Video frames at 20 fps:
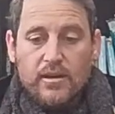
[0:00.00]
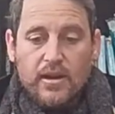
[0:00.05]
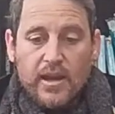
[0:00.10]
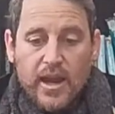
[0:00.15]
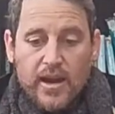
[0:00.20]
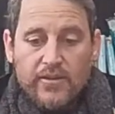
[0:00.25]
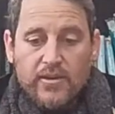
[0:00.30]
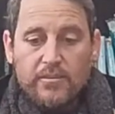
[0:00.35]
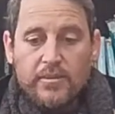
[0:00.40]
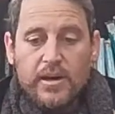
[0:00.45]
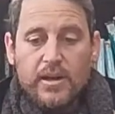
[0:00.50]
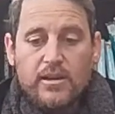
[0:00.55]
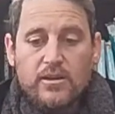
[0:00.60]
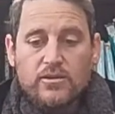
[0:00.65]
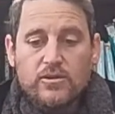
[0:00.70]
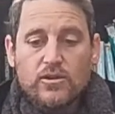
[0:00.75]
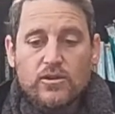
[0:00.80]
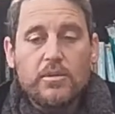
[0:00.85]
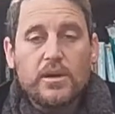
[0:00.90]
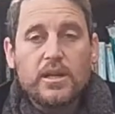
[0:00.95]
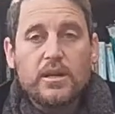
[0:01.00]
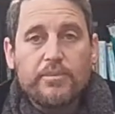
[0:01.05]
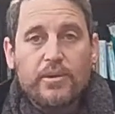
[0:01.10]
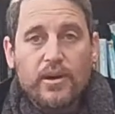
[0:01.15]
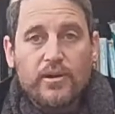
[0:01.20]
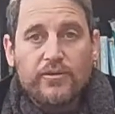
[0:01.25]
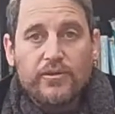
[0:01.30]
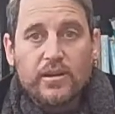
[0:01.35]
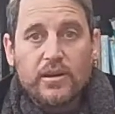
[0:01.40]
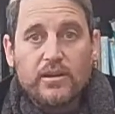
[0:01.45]
There's nobody
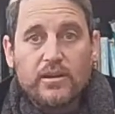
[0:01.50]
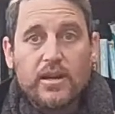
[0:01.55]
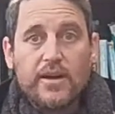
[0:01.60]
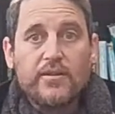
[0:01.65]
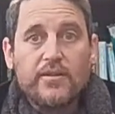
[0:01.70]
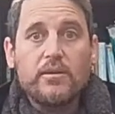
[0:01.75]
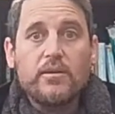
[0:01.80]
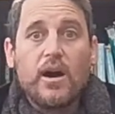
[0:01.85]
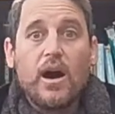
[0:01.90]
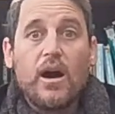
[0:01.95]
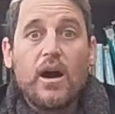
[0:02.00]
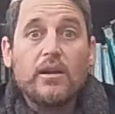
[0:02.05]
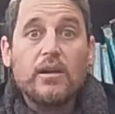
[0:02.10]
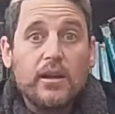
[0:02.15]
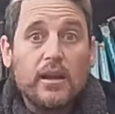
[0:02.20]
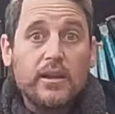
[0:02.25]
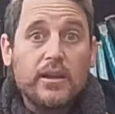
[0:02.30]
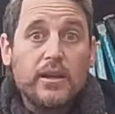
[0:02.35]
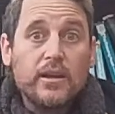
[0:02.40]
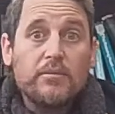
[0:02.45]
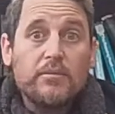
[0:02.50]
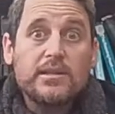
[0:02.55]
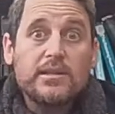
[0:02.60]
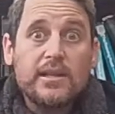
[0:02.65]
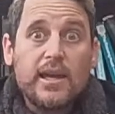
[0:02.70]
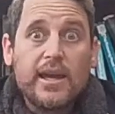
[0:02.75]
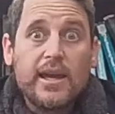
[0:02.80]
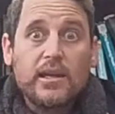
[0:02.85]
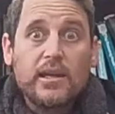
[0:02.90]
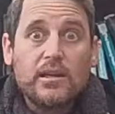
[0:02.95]
perfect. Everyone, a little
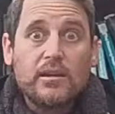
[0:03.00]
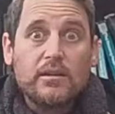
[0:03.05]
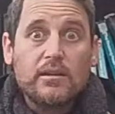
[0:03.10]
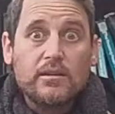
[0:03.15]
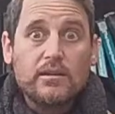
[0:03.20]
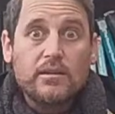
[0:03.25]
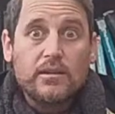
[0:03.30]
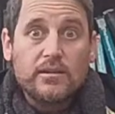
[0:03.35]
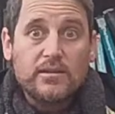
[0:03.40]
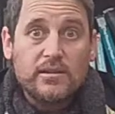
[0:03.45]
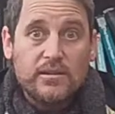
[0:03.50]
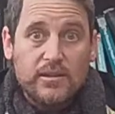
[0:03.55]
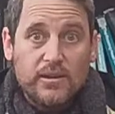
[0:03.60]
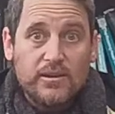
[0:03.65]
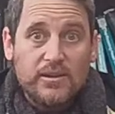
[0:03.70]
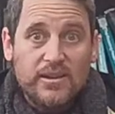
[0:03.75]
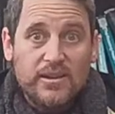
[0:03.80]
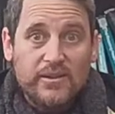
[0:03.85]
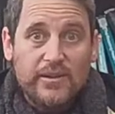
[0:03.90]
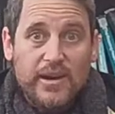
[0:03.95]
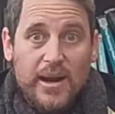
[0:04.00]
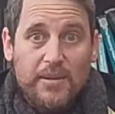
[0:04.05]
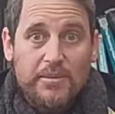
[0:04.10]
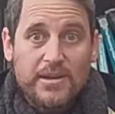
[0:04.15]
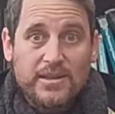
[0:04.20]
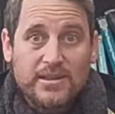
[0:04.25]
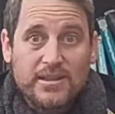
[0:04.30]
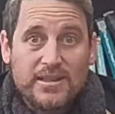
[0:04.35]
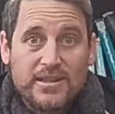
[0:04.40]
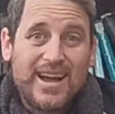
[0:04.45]
mistake. The rabbi
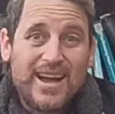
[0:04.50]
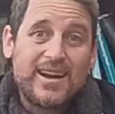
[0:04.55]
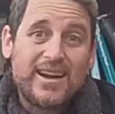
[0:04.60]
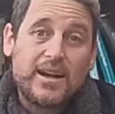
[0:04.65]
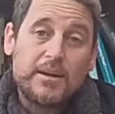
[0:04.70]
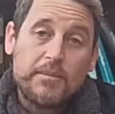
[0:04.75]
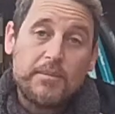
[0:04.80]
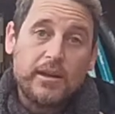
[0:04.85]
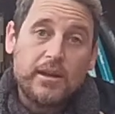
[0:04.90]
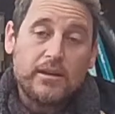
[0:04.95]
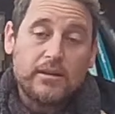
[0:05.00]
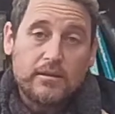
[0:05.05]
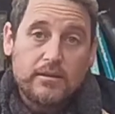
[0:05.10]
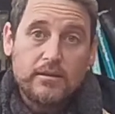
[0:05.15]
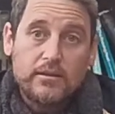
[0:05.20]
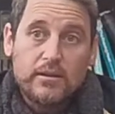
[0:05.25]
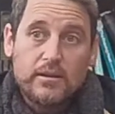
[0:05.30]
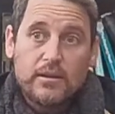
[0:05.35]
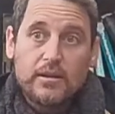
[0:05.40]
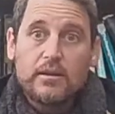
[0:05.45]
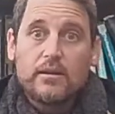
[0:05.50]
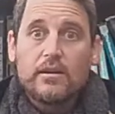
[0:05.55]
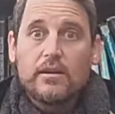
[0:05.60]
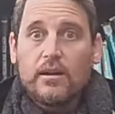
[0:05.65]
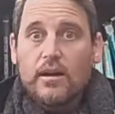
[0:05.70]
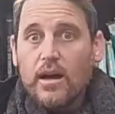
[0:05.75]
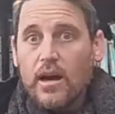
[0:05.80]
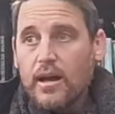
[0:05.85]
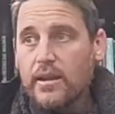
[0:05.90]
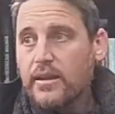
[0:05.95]
says, come on.
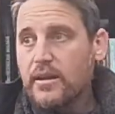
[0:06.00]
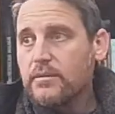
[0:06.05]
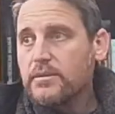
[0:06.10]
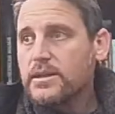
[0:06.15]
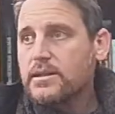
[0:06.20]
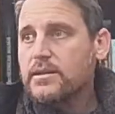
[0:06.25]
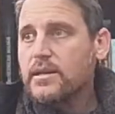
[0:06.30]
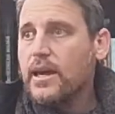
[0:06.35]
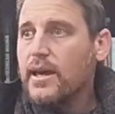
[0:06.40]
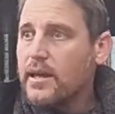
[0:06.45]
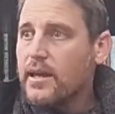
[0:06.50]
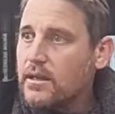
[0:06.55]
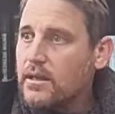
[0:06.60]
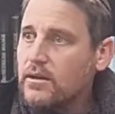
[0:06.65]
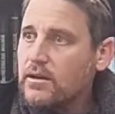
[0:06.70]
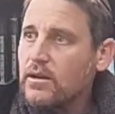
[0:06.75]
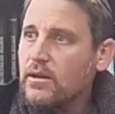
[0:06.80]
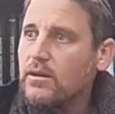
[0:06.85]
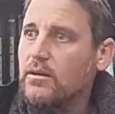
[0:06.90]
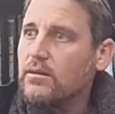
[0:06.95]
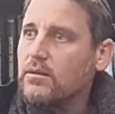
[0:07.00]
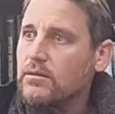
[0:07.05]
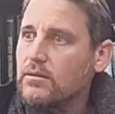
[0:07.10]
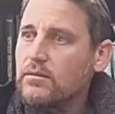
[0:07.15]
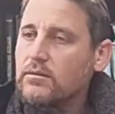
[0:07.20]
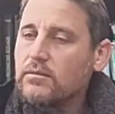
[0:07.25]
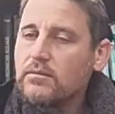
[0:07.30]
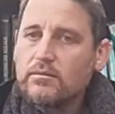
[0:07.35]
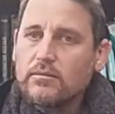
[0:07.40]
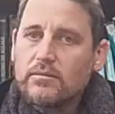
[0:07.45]
A little mistake,
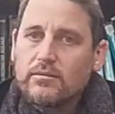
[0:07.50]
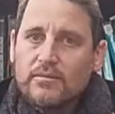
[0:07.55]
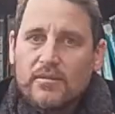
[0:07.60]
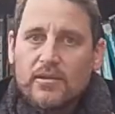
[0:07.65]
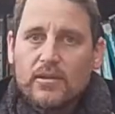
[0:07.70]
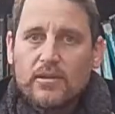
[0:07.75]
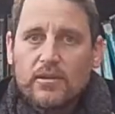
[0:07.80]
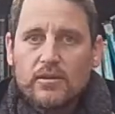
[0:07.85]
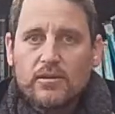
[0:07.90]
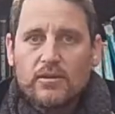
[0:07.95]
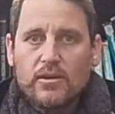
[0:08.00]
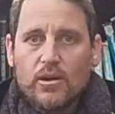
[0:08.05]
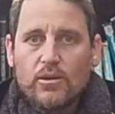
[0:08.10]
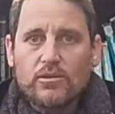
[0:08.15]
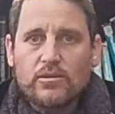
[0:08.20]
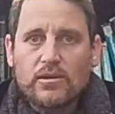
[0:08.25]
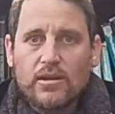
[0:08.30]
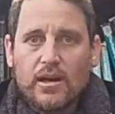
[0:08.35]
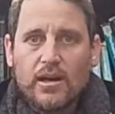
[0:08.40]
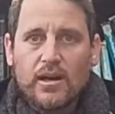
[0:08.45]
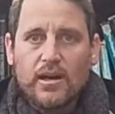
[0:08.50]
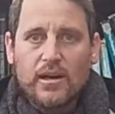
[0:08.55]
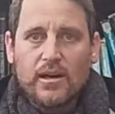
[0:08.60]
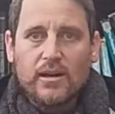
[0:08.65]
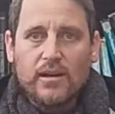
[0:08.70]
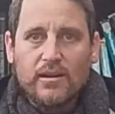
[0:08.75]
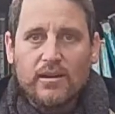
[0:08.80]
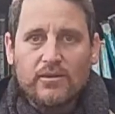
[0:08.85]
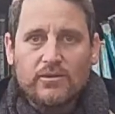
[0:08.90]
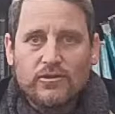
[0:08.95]
don't
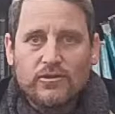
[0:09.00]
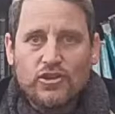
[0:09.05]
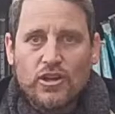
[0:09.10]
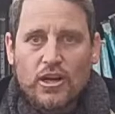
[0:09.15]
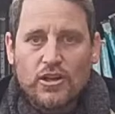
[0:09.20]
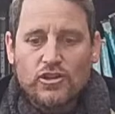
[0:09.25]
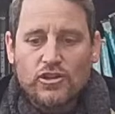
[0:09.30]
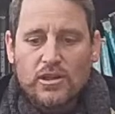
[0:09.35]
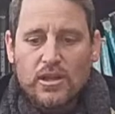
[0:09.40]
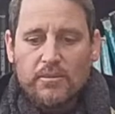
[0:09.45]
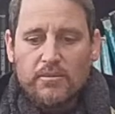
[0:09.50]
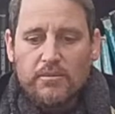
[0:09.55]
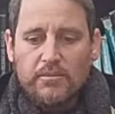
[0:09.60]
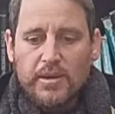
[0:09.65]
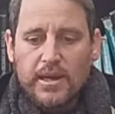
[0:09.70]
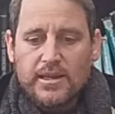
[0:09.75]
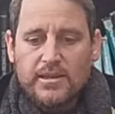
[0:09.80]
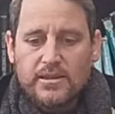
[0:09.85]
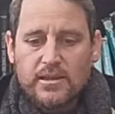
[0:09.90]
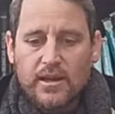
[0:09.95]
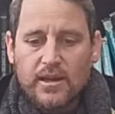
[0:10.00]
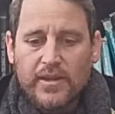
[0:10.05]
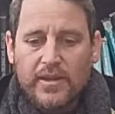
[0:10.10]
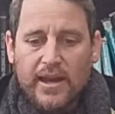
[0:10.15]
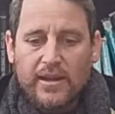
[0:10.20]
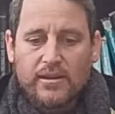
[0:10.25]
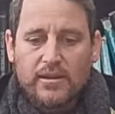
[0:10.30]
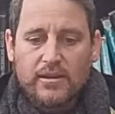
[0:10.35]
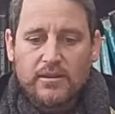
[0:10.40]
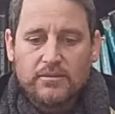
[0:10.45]
judge them based on that.